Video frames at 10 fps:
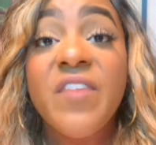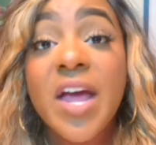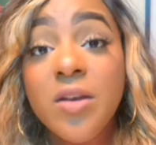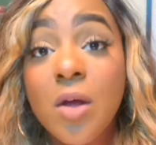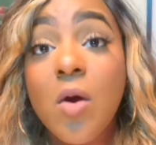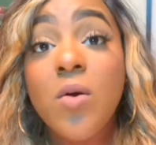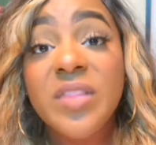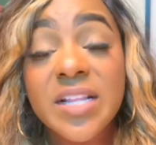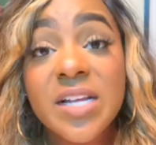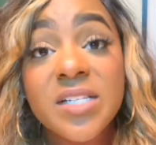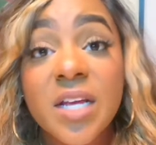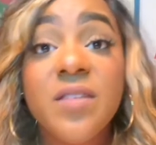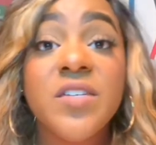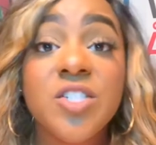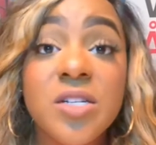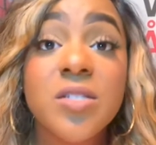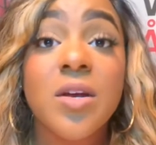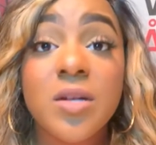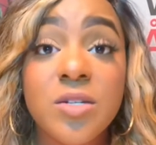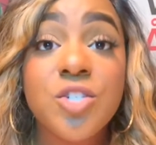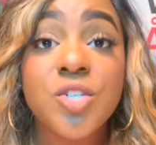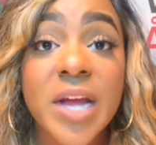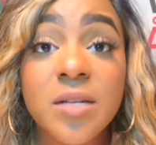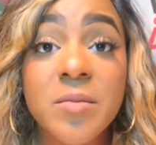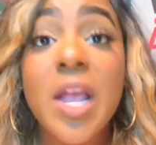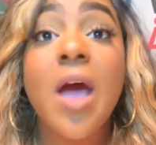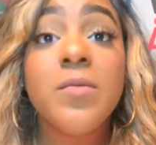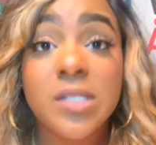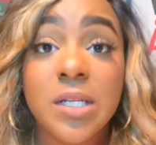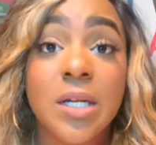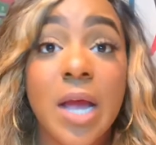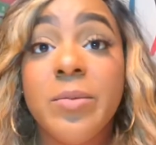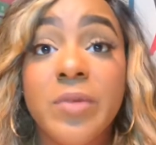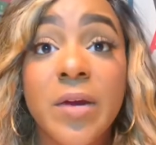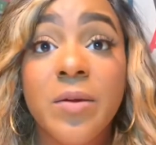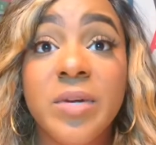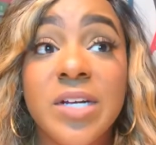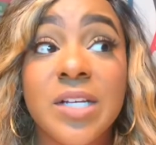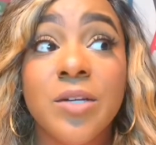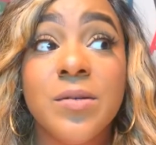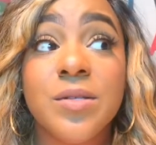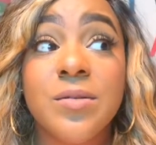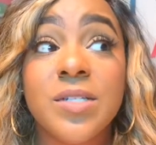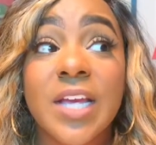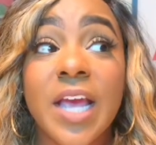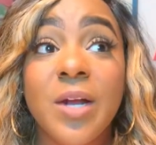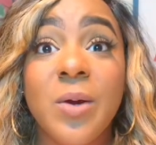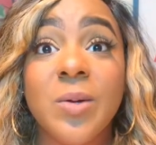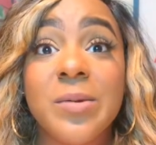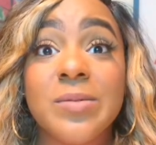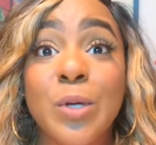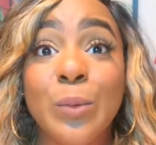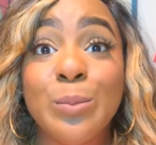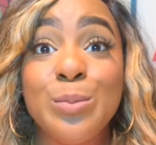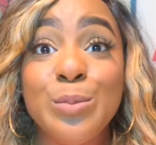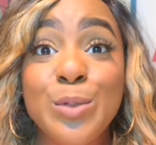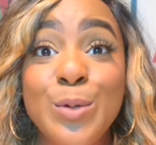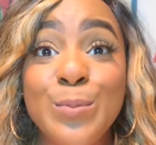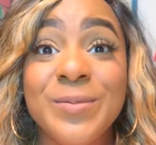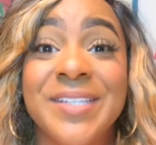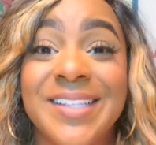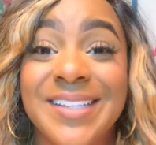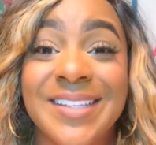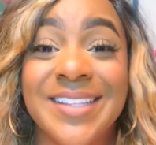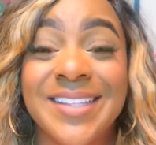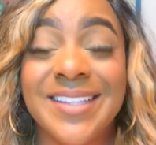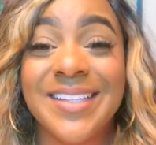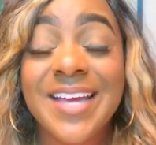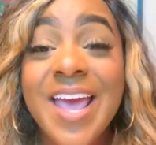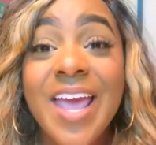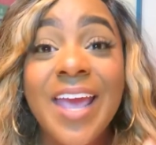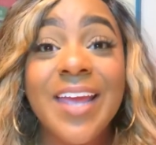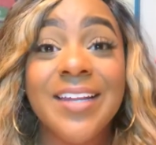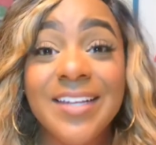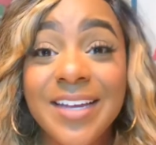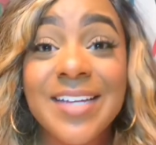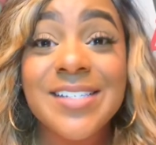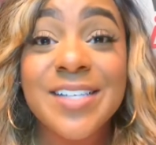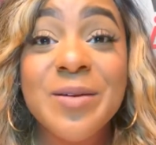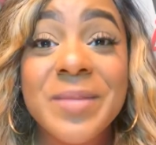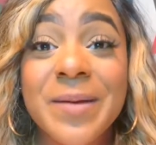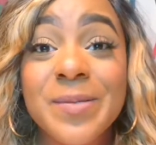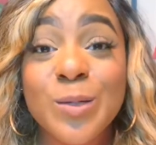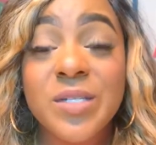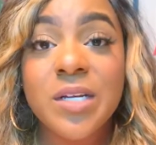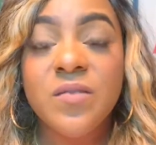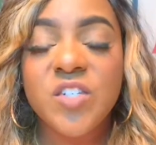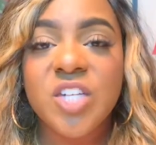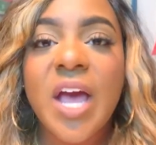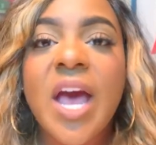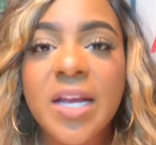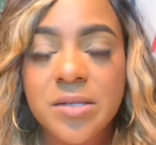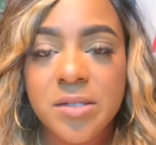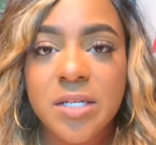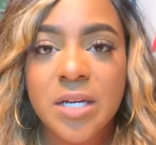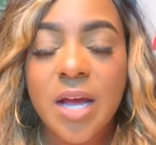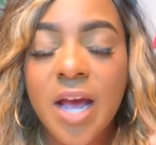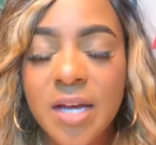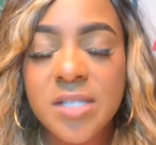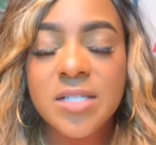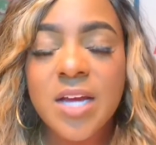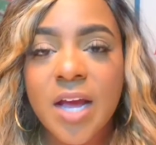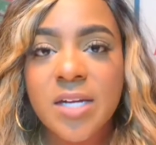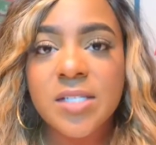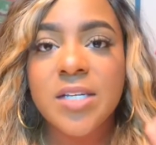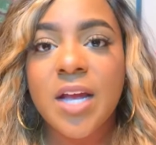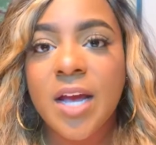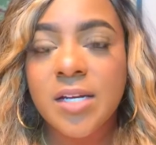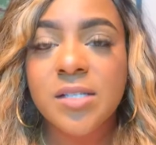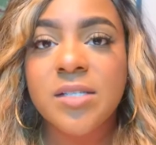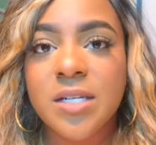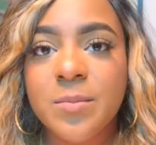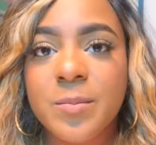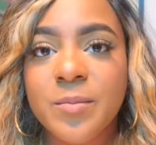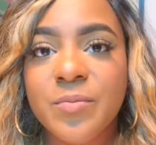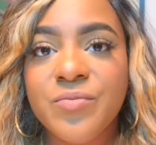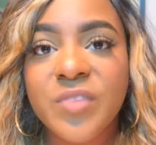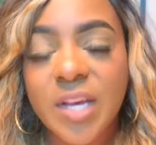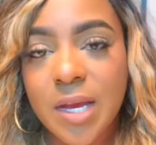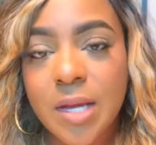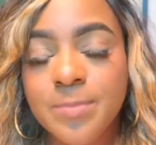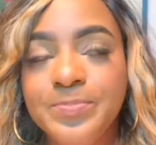I know that television is gonna distract me, I was in the library because I know as soon as I got home, I was going to and look at something that was on television. Honesty, honesty, honesty, honesty, okay?